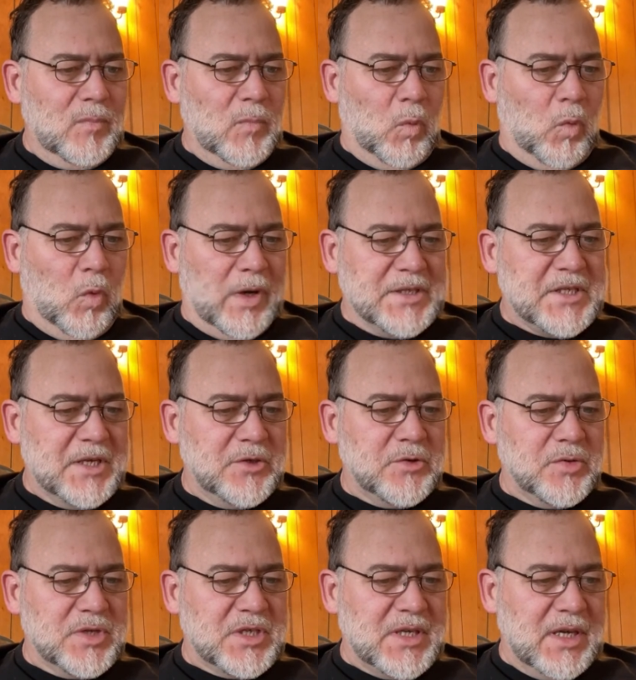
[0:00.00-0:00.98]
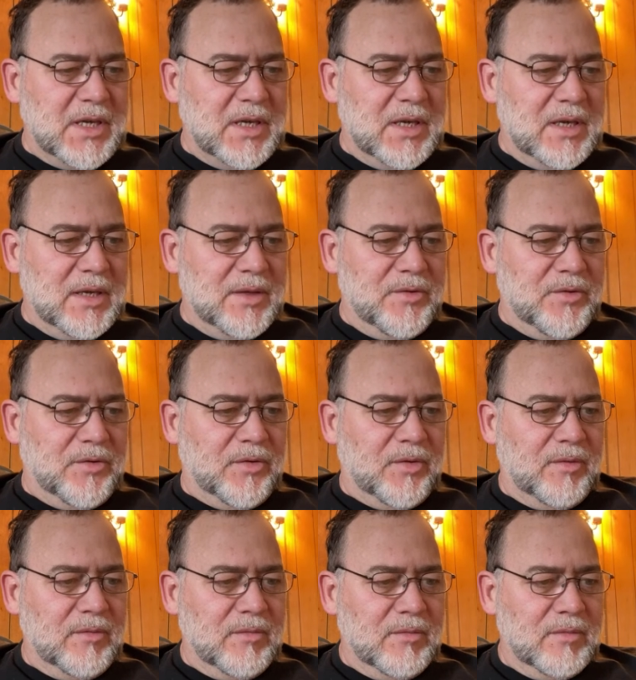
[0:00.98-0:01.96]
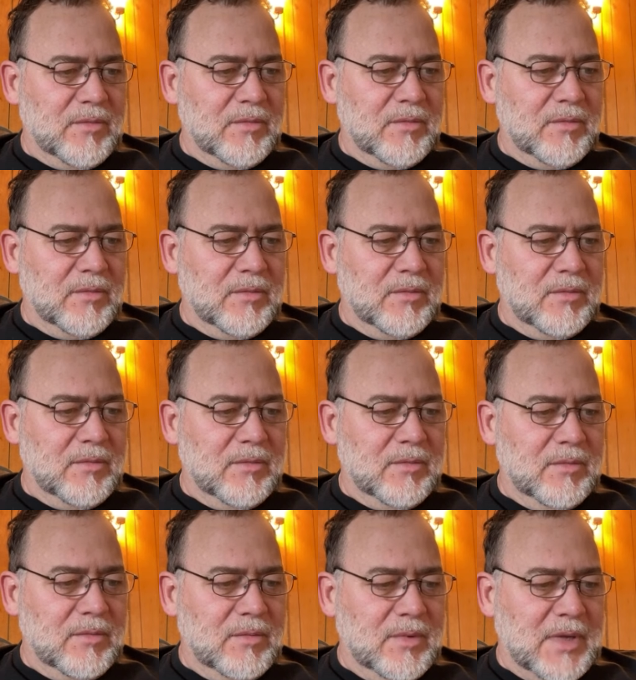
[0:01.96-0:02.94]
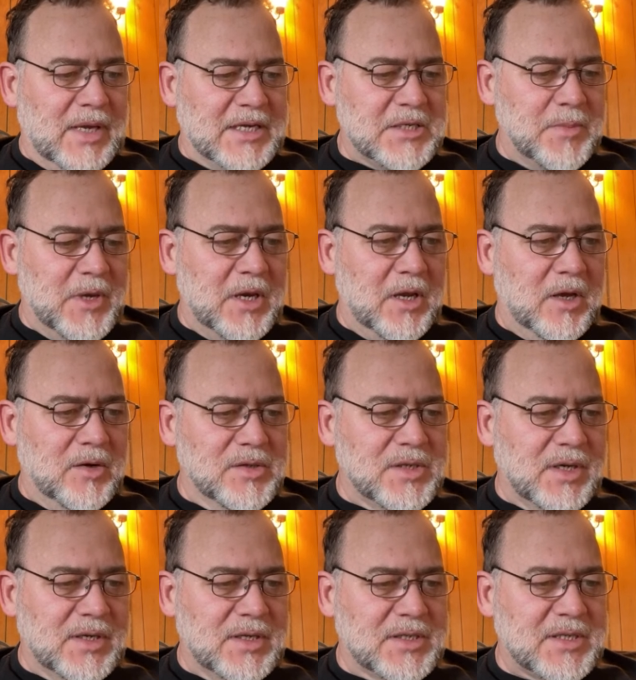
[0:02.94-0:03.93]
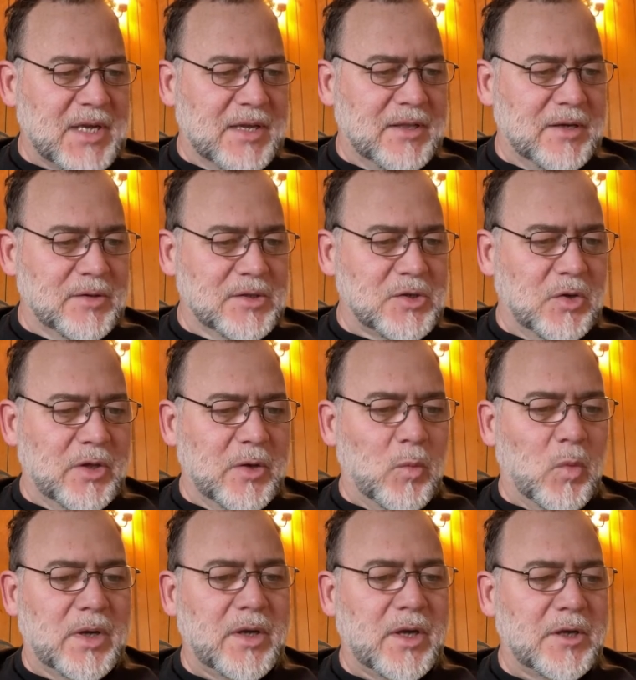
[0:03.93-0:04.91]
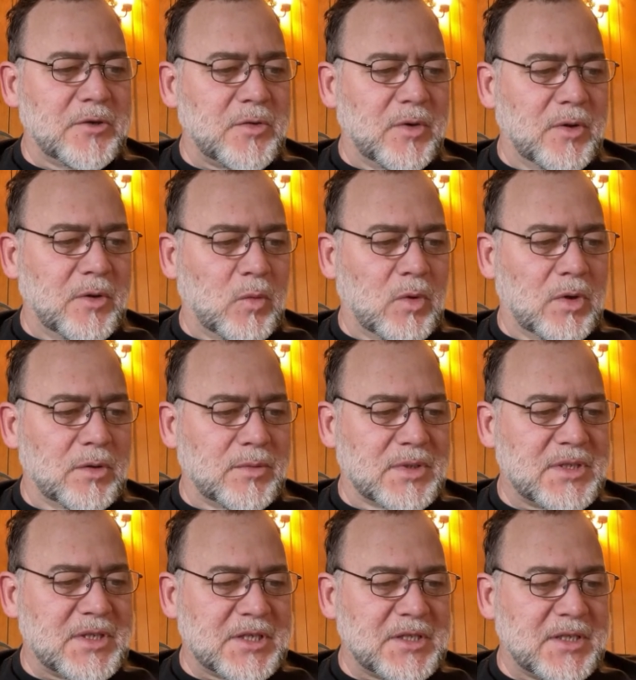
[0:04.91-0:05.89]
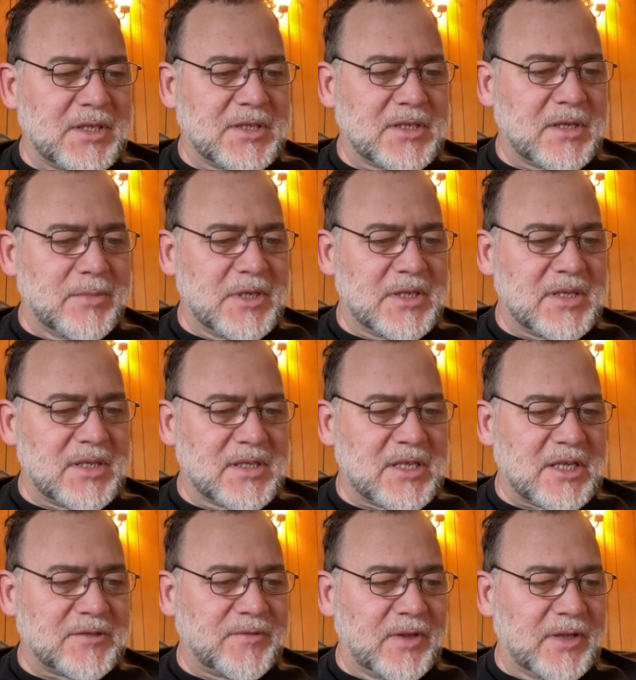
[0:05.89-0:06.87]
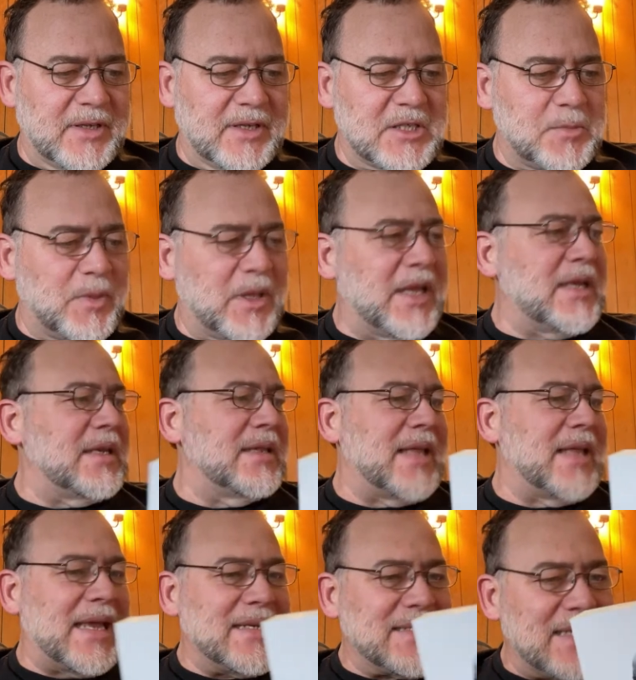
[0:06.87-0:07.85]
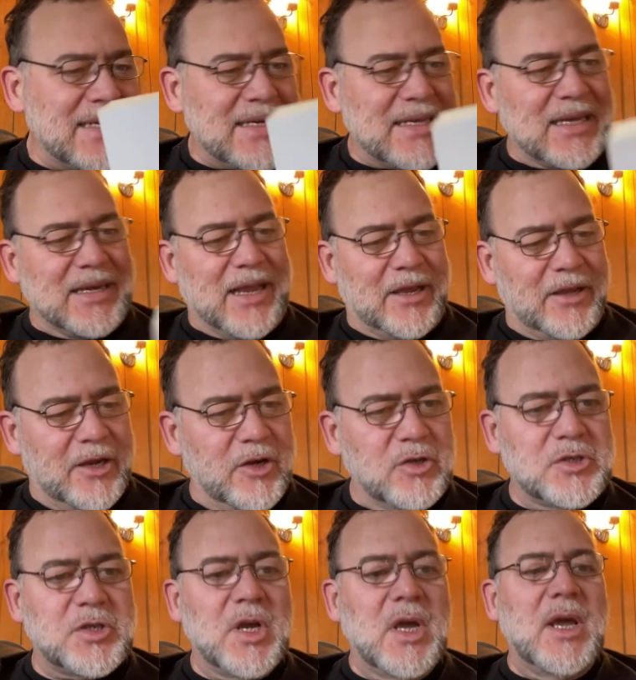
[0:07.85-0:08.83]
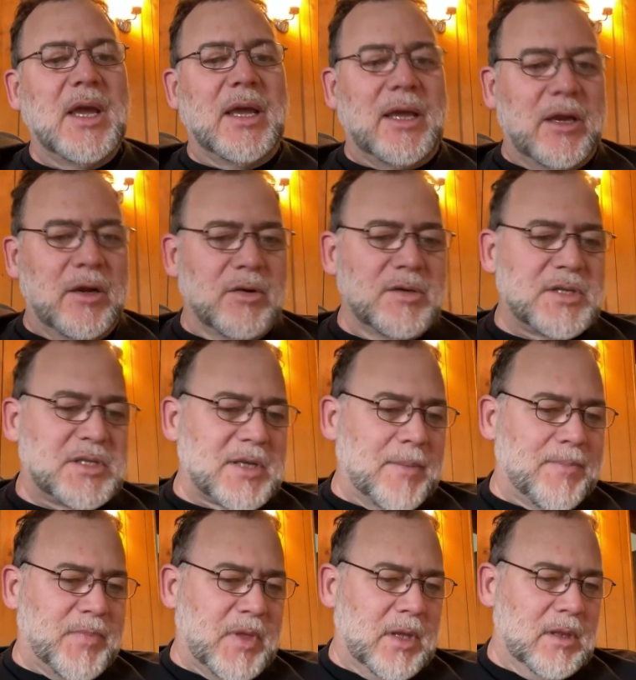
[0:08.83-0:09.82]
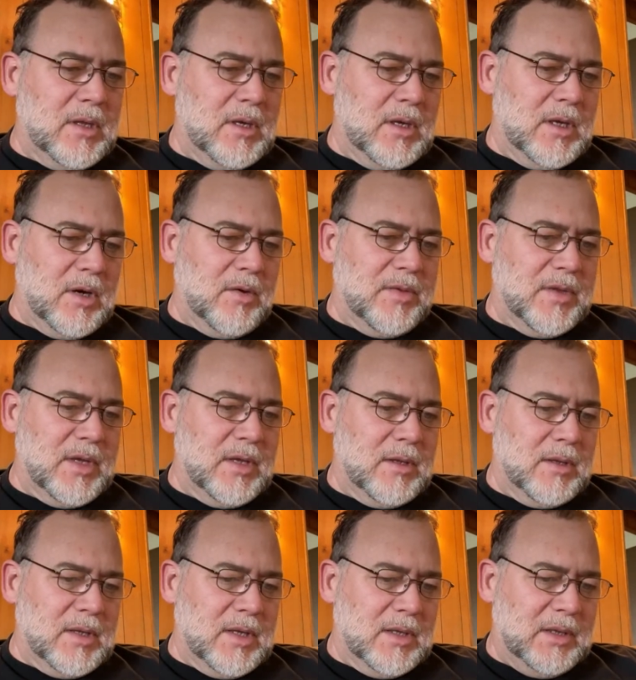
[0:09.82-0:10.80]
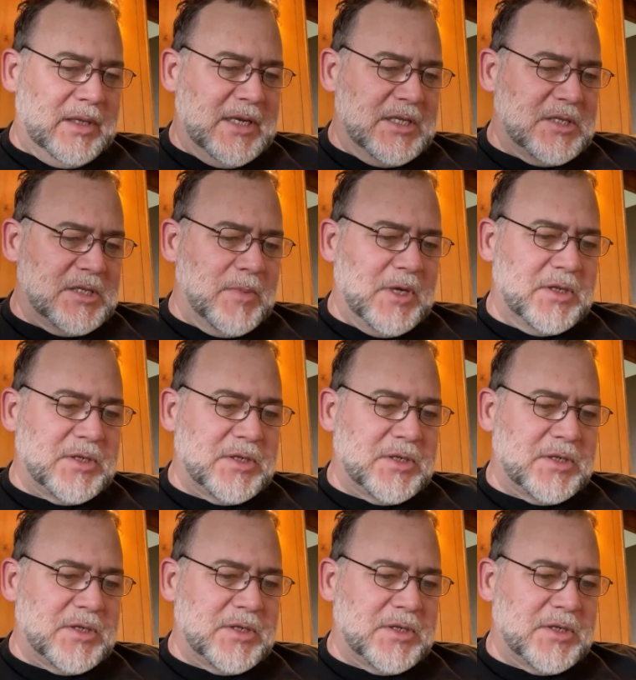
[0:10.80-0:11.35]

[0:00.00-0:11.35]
what's interesting is, Yasmini goes on to say, there is only one country in the world where such things can be successfully explained, and that is India. Now, here's something that, you know, that leads me